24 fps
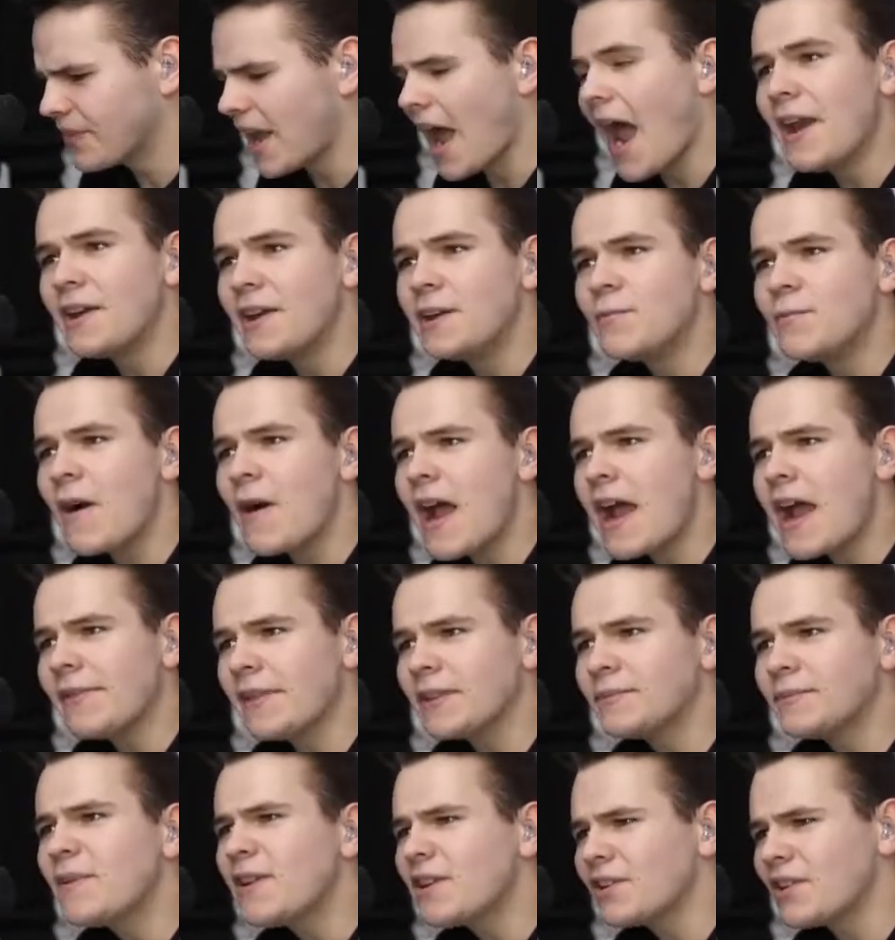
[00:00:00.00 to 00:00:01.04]
Anyway,
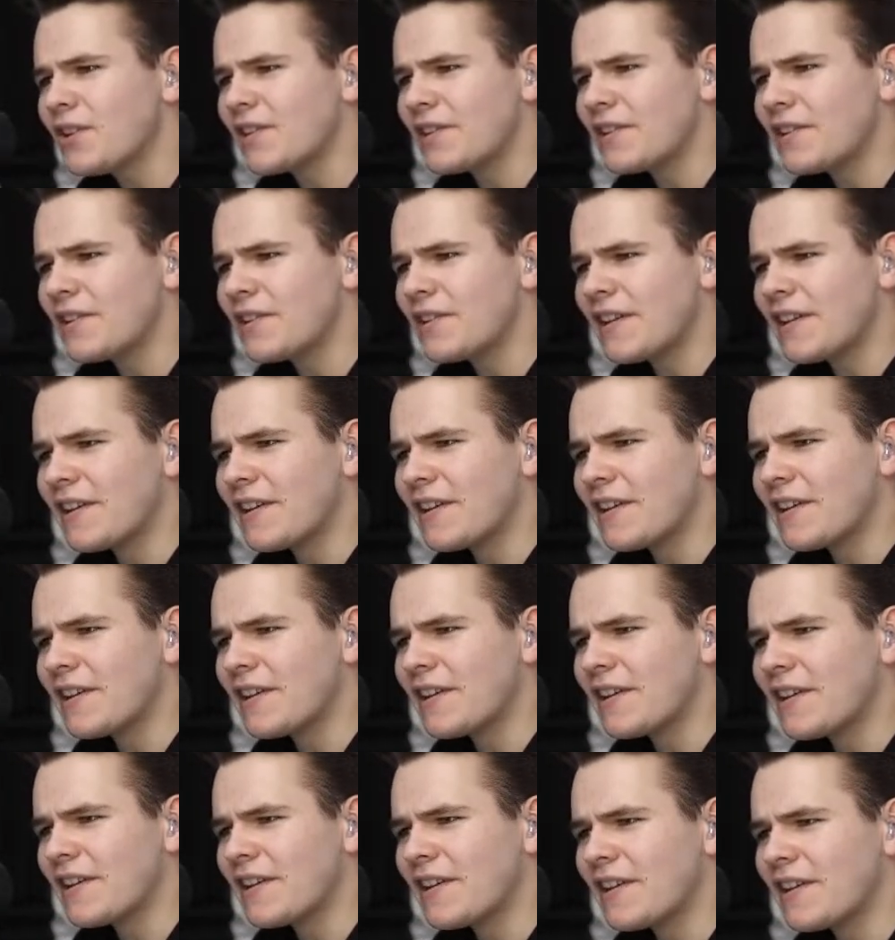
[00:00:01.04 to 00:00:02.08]
that's been a good landing.
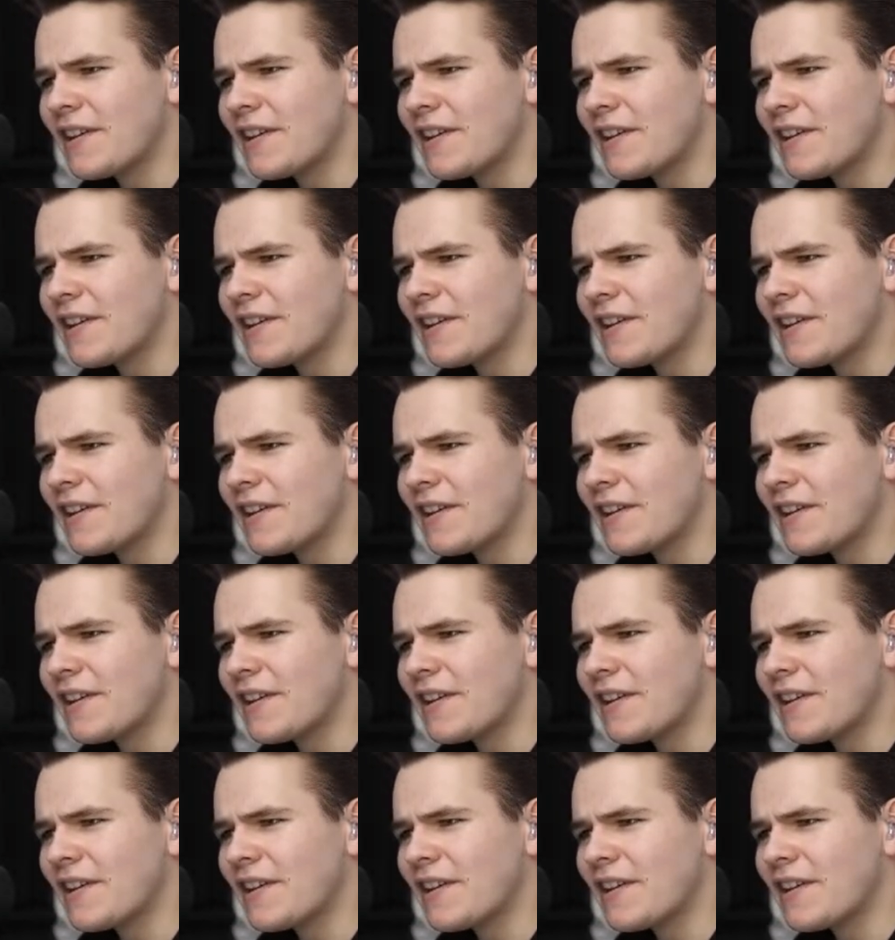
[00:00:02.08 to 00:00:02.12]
